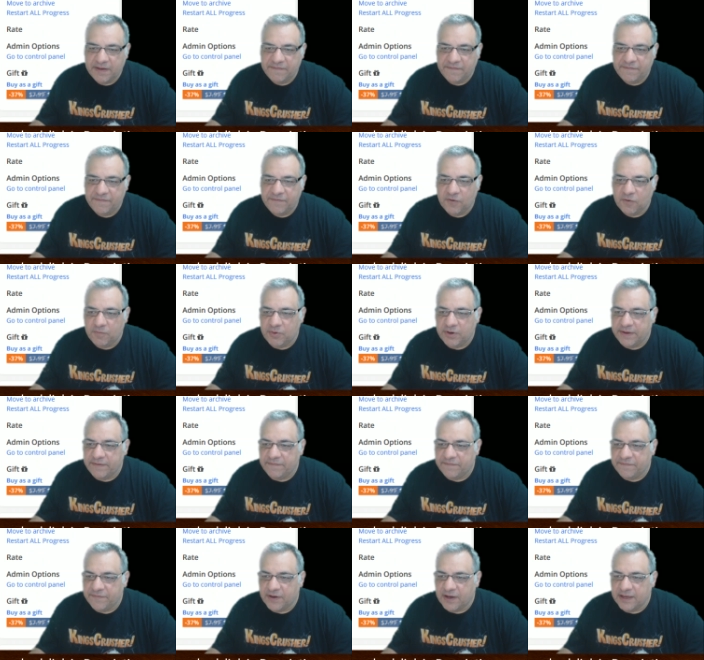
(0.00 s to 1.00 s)

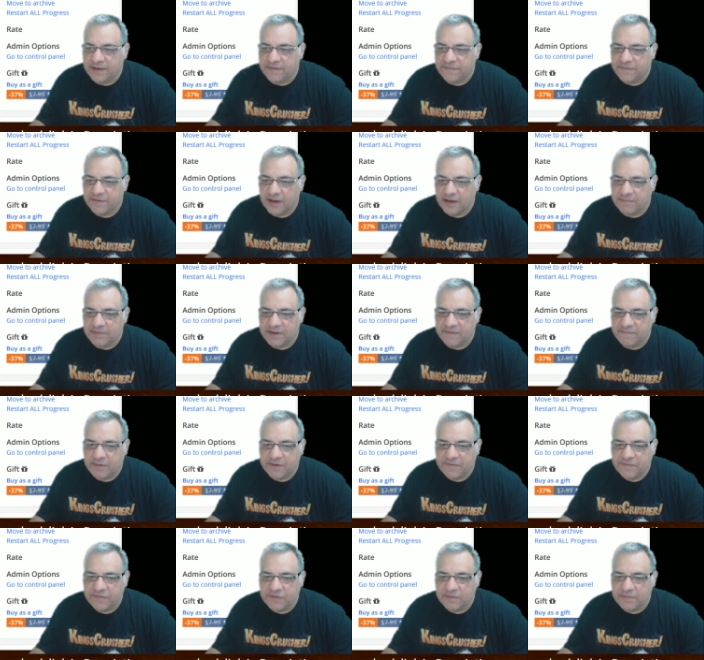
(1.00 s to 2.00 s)
4.5, I believe,
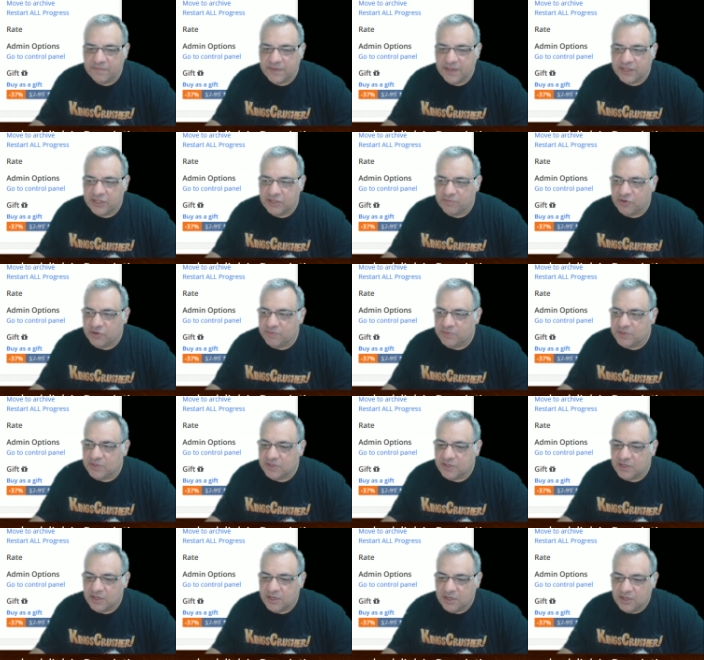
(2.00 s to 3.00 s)
both of them at the
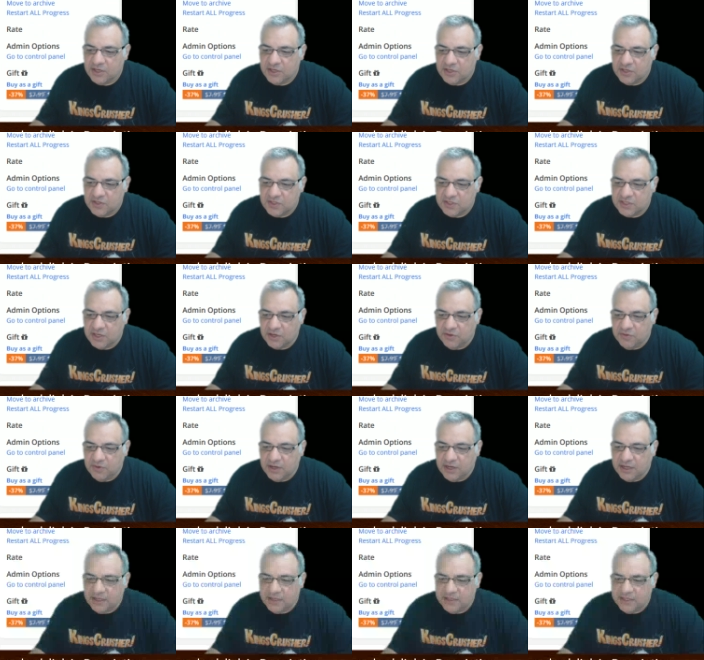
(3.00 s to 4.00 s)
moment.
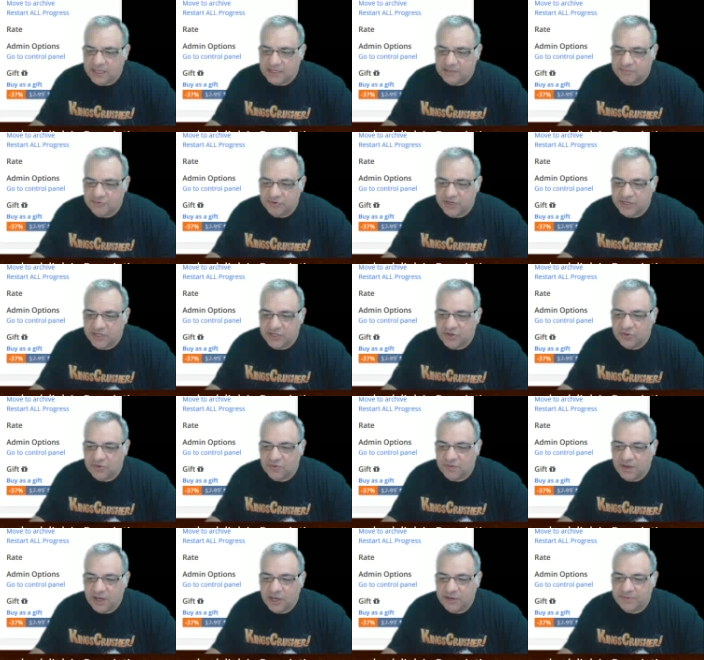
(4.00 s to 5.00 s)
So that's pretty
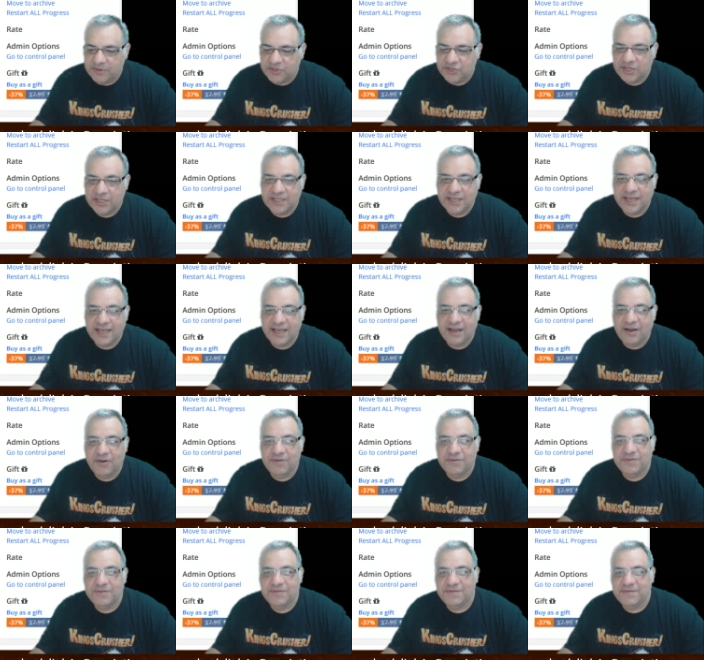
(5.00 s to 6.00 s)
cool. Hope you check that
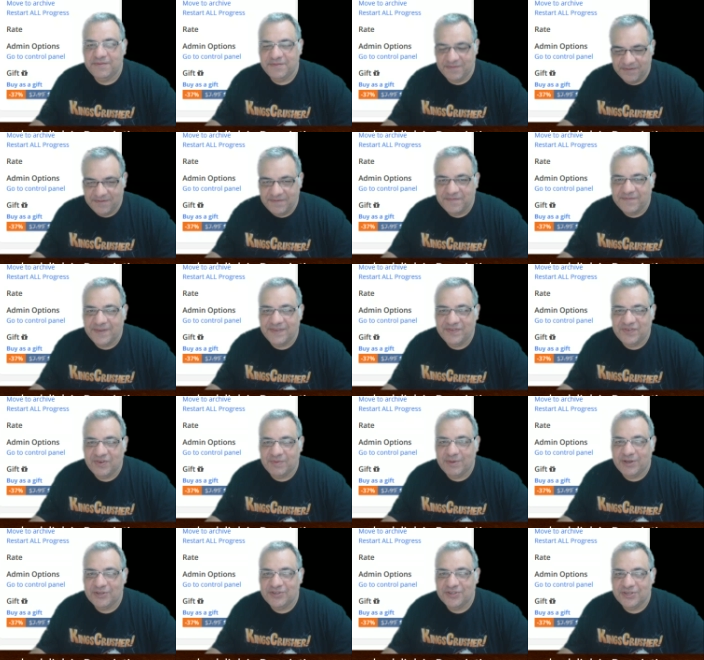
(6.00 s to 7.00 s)
out. Thanks very
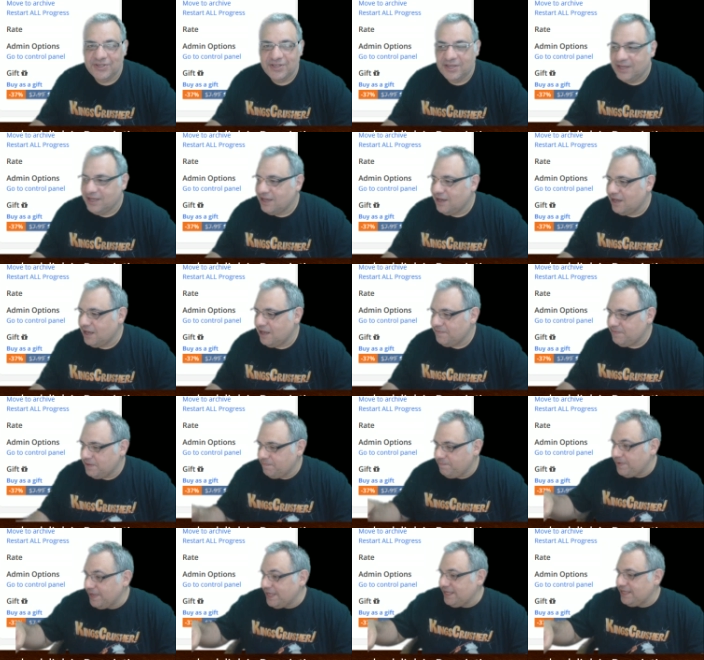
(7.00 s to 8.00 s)
much. The
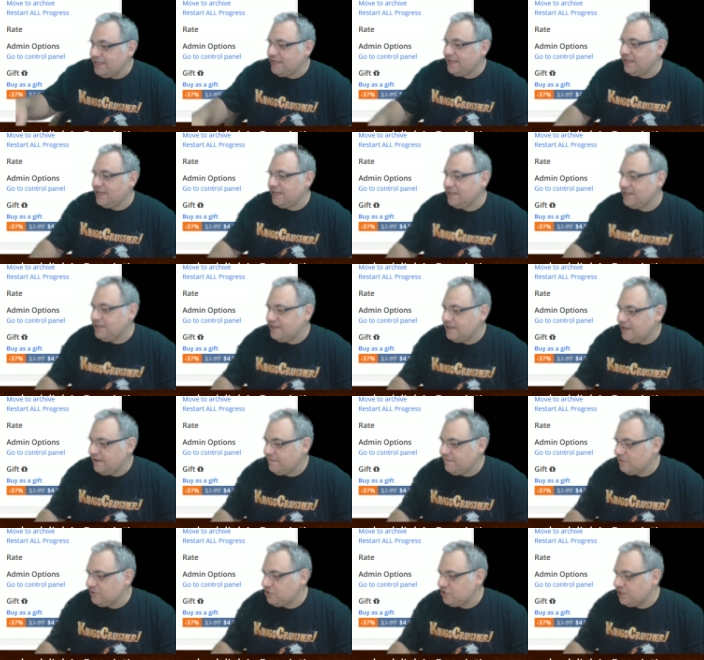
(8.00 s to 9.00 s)
bit.ly link,
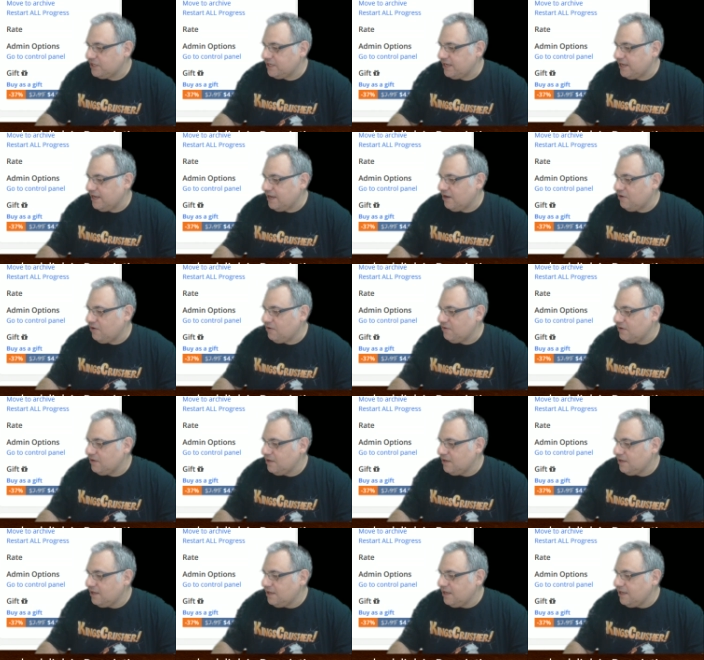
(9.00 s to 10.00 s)
if you want to check it out,
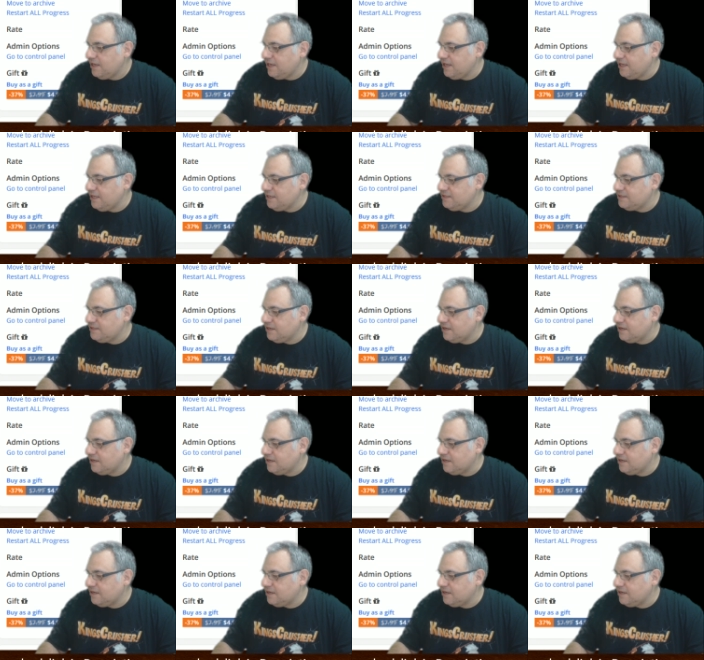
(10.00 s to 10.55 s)
is